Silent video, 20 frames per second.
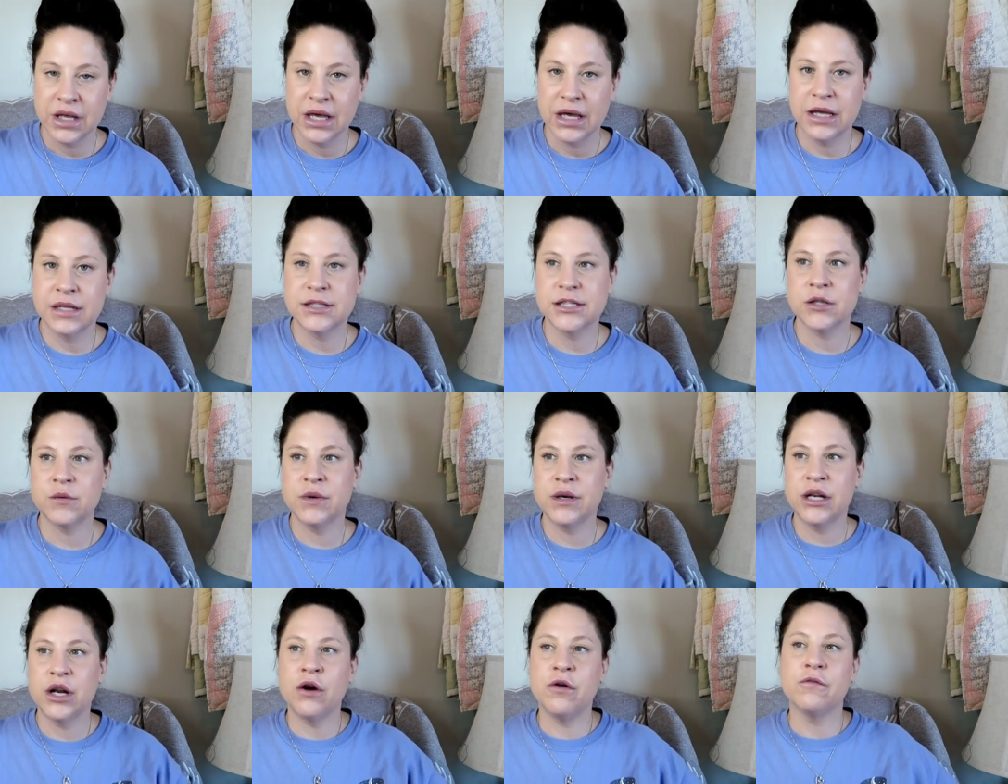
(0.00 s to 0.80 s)
And so
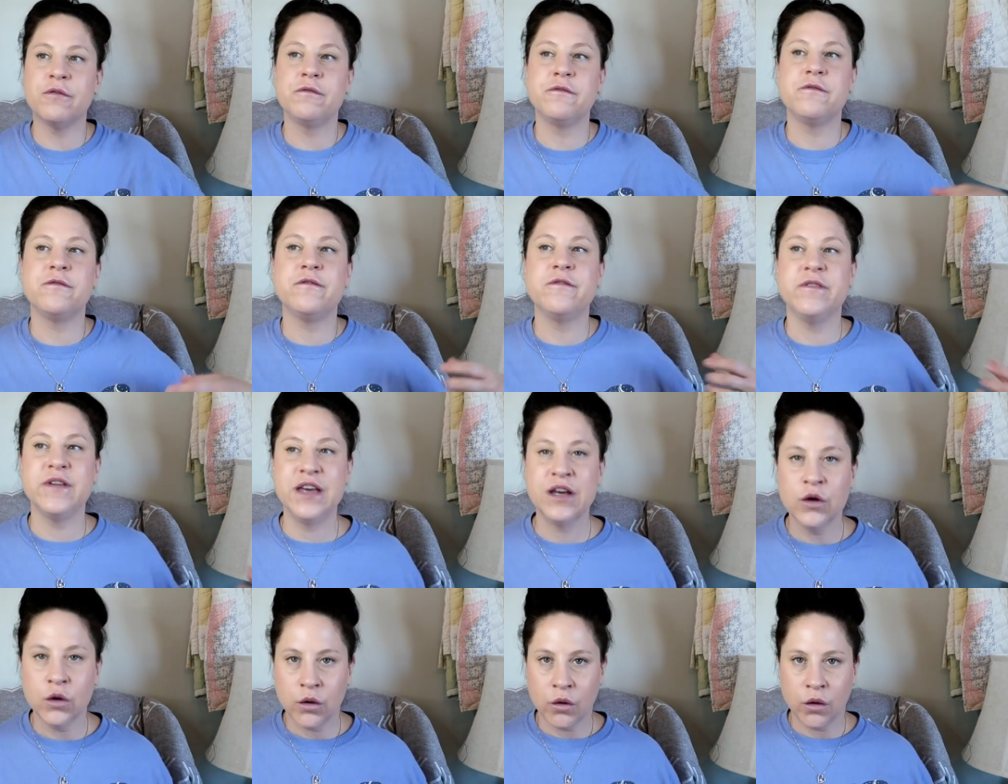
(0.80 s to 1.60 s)
we don't
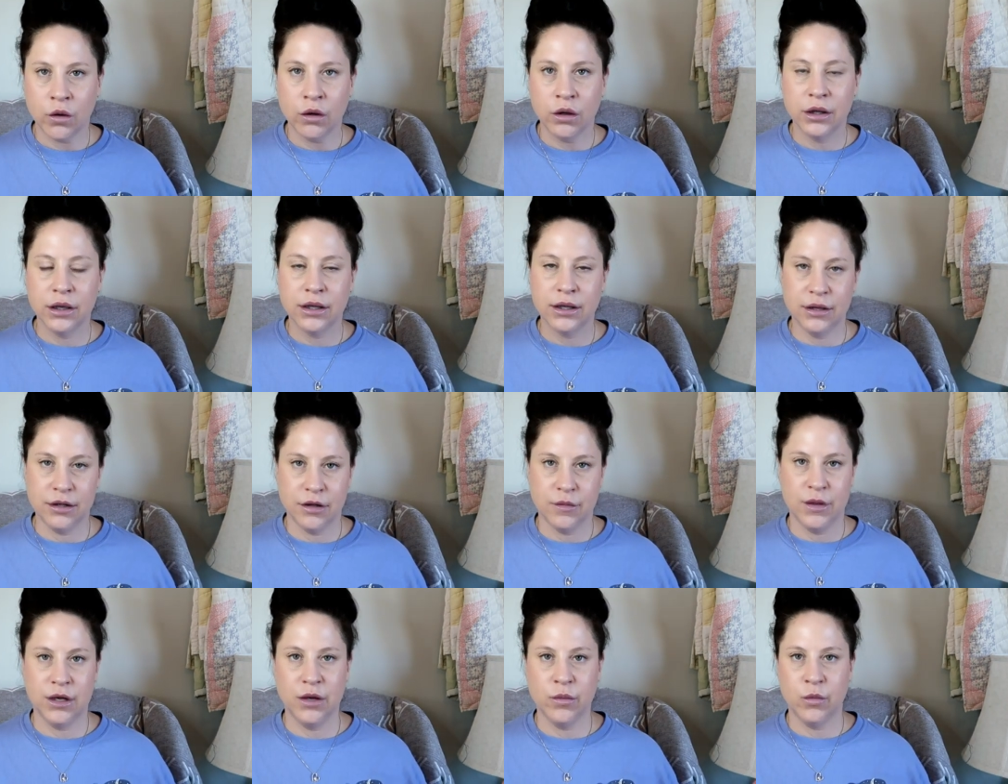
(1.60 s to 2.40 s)
feel
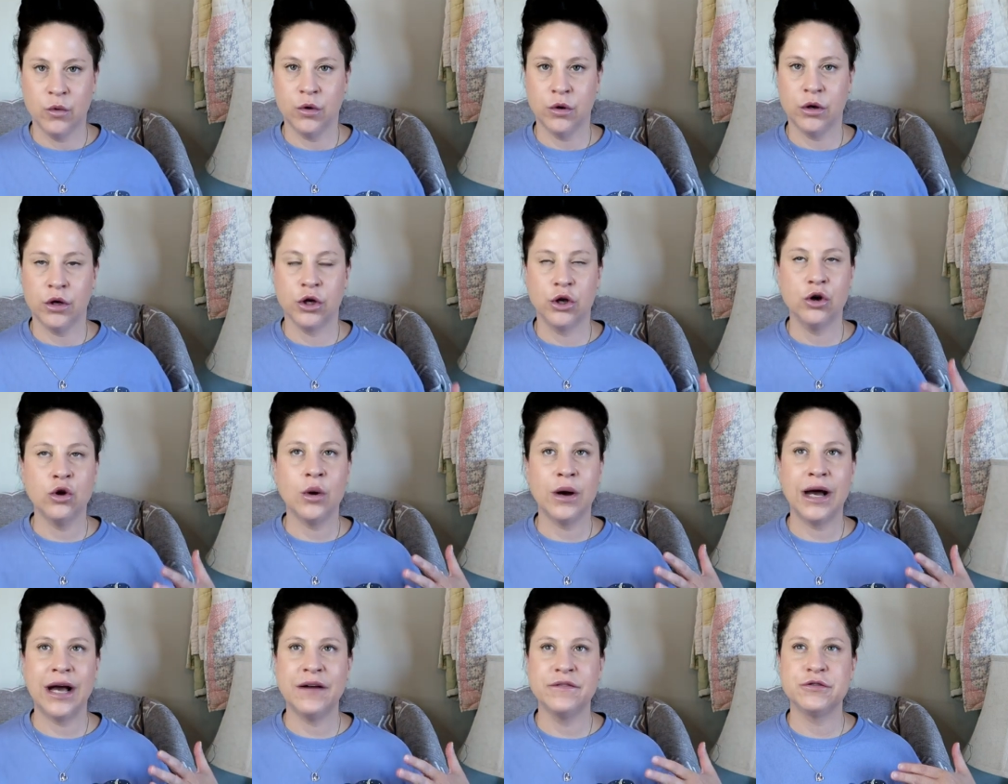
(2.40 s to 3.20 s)
him anymore. You
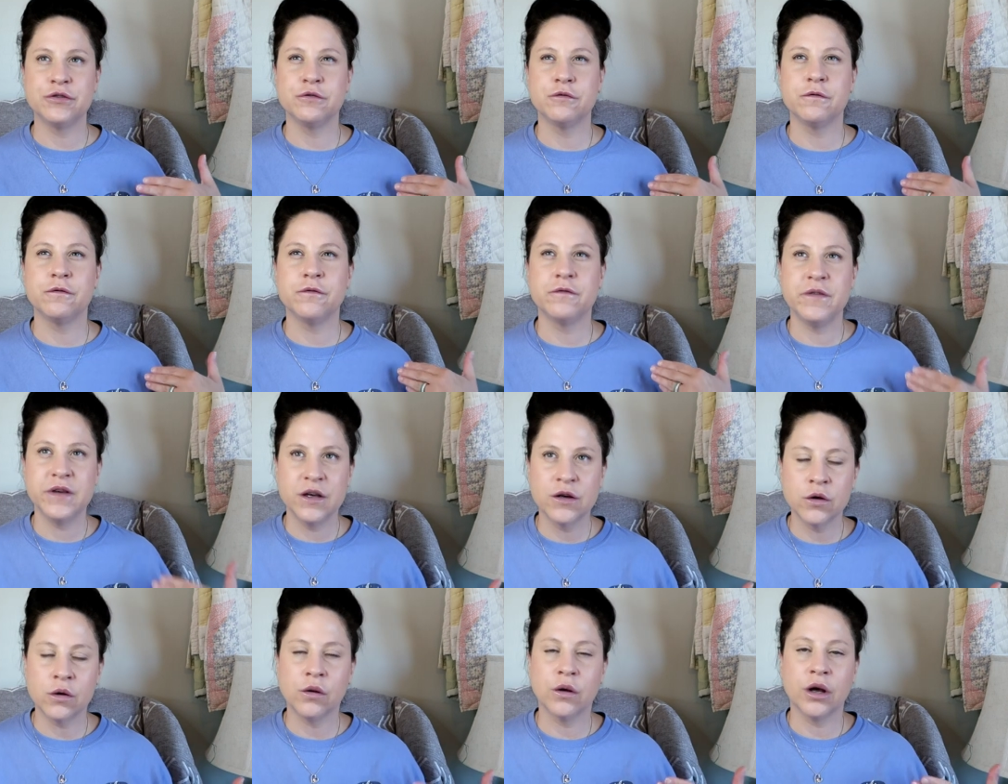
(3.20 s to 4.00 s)
don't have to
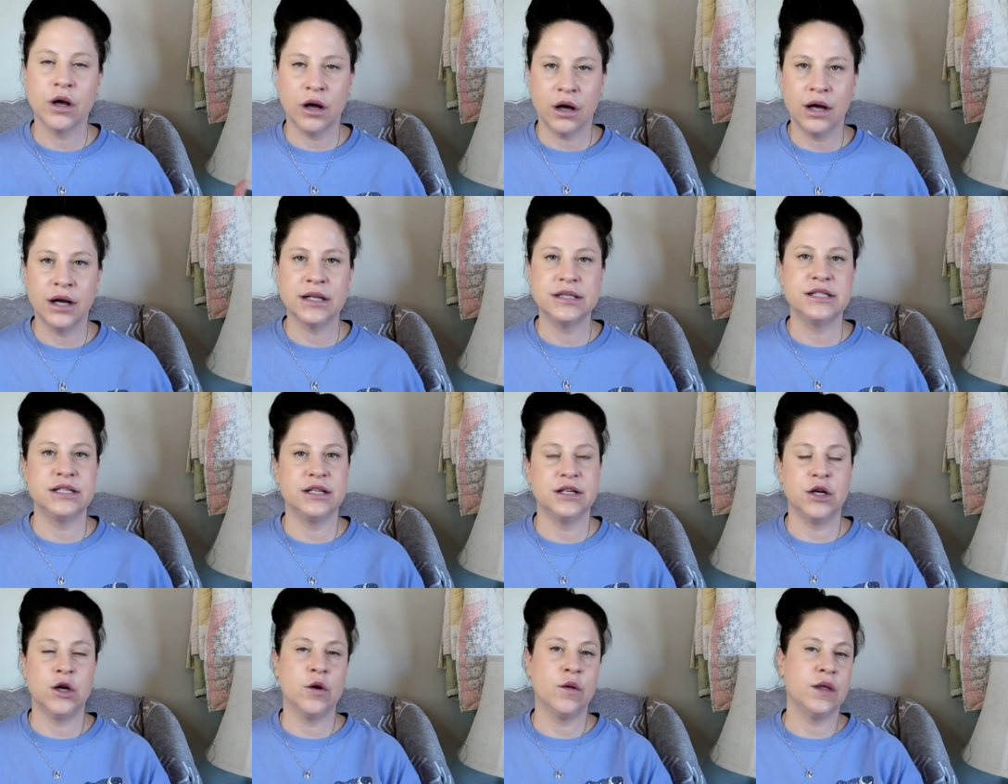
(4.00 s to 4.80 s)
feel God
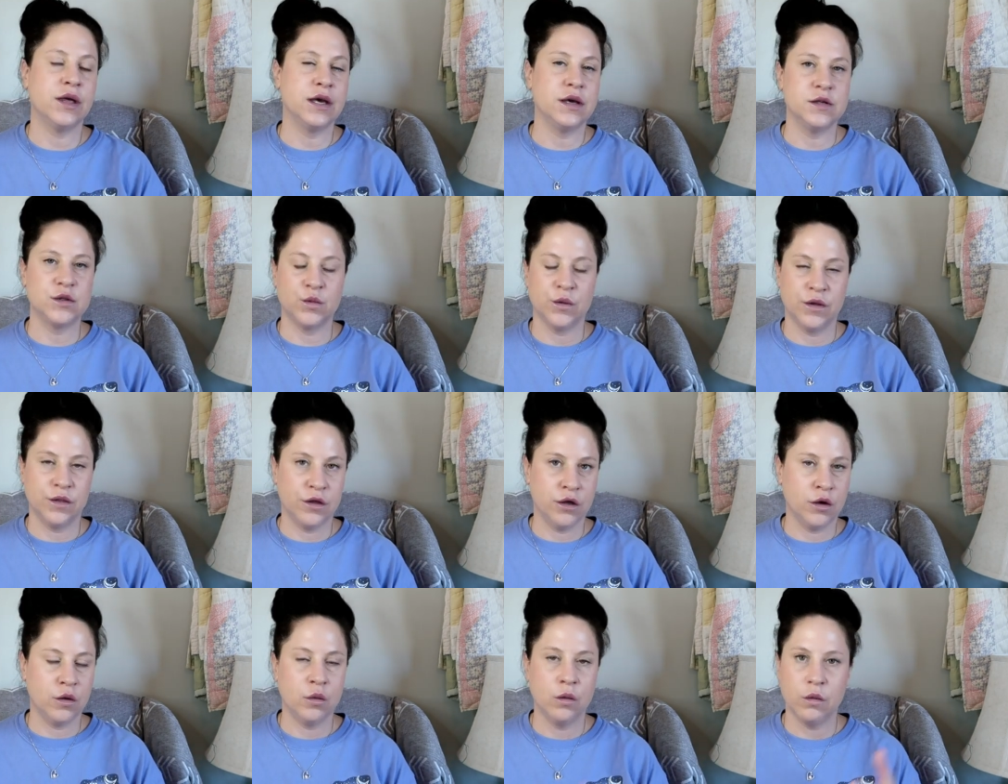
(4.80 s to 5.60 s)
to know that he's with
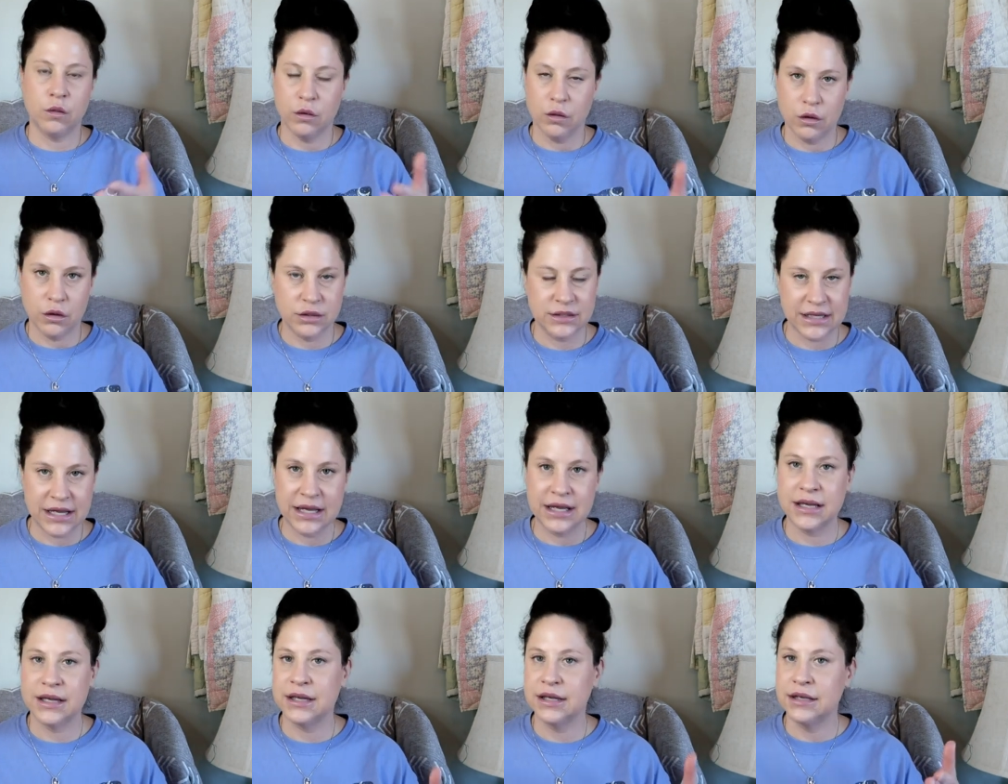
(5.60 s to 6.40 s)
you
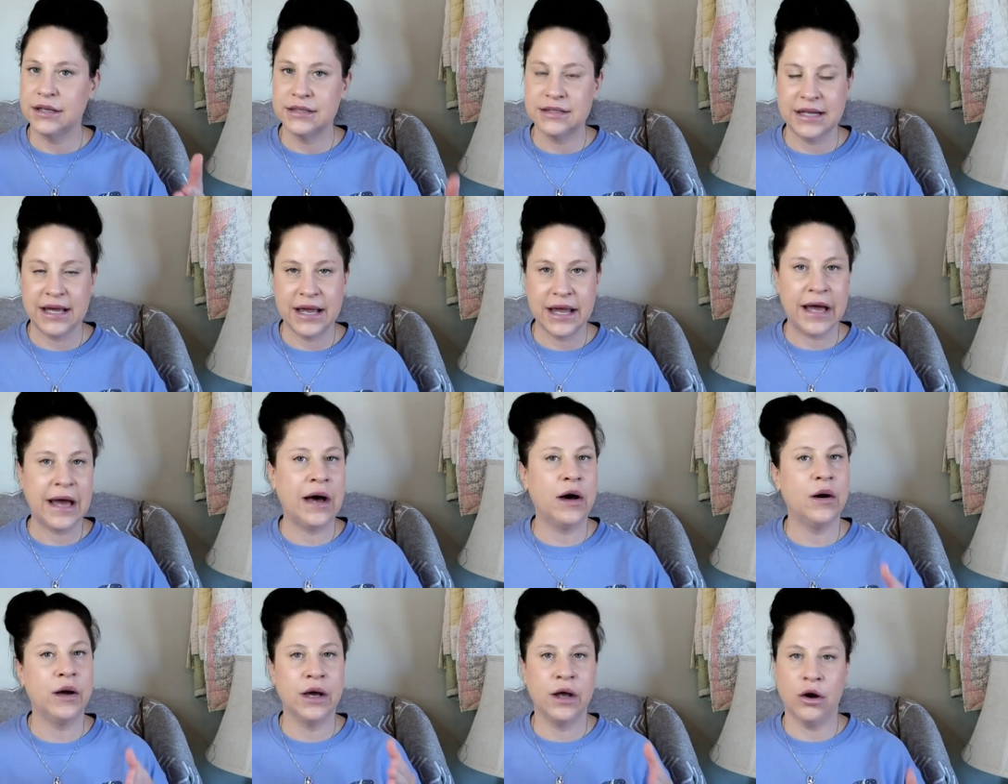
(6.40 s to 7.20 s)
day in, day
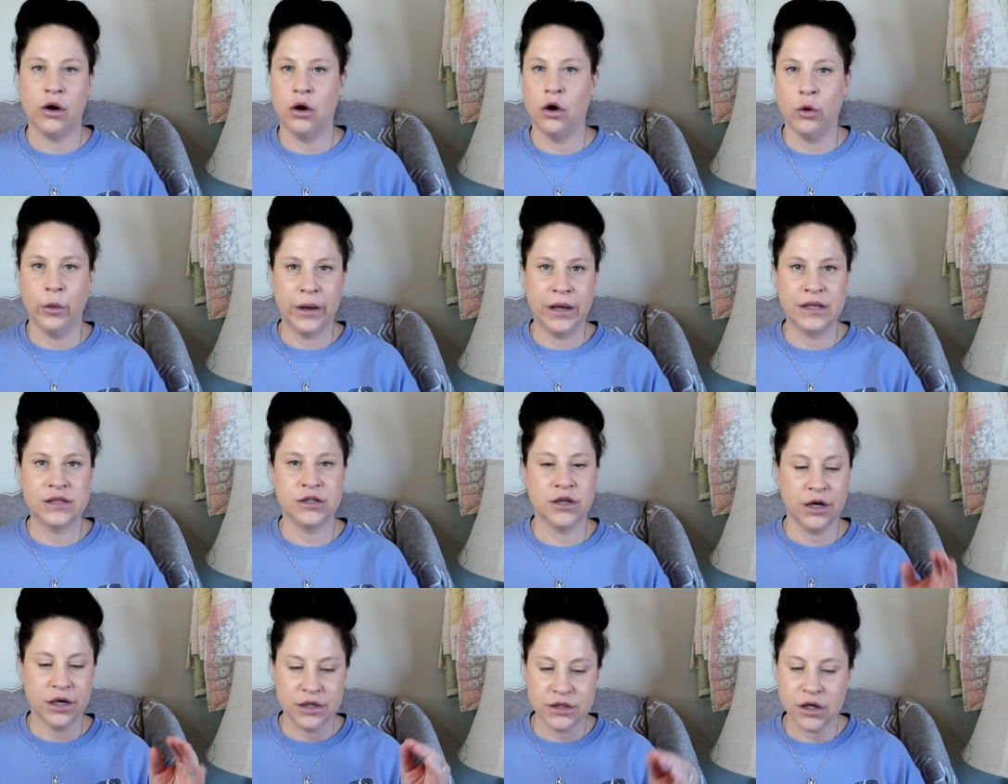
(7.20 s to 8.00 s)
out, and
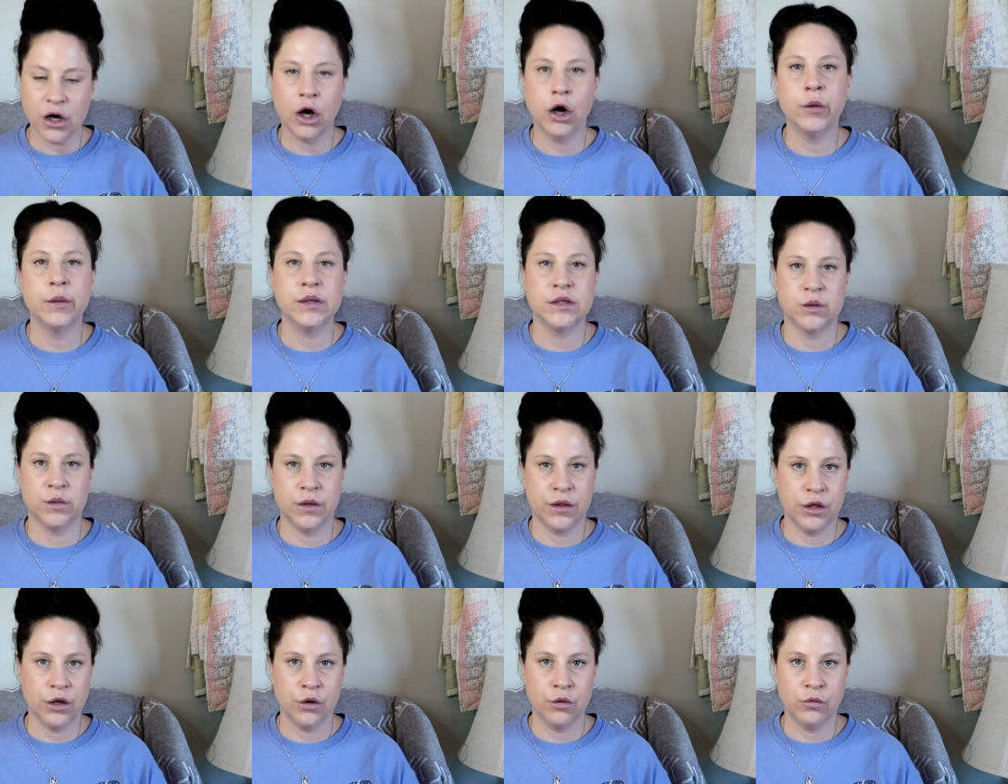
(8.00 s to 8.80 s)
always. God is always
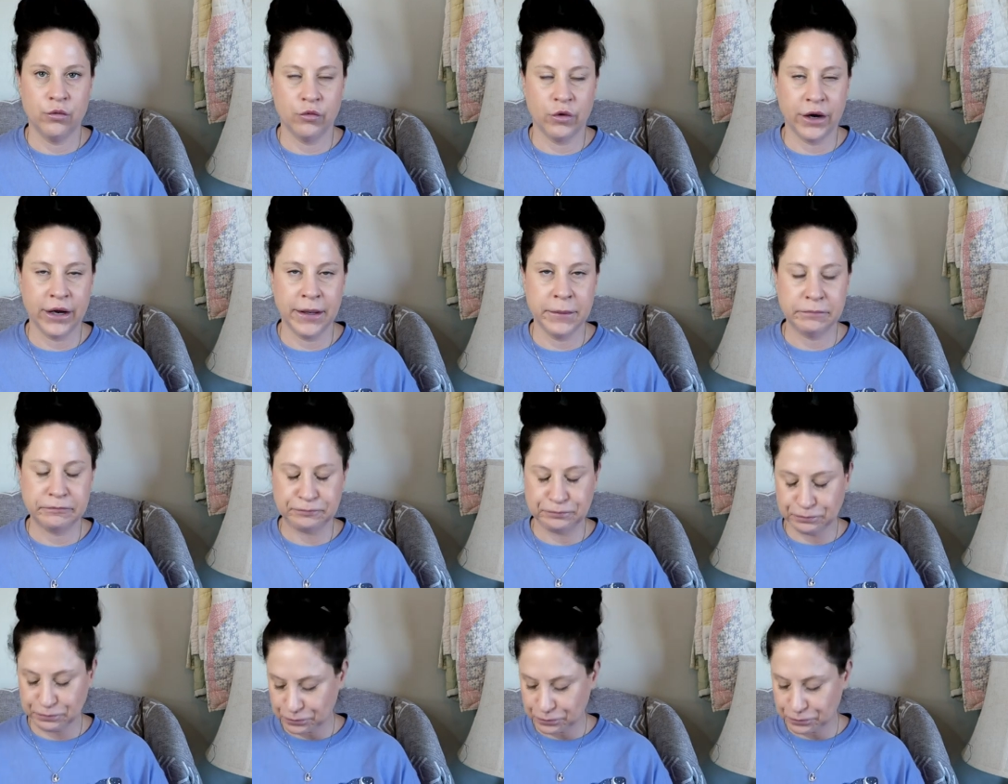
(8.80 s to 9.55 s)
with you, right?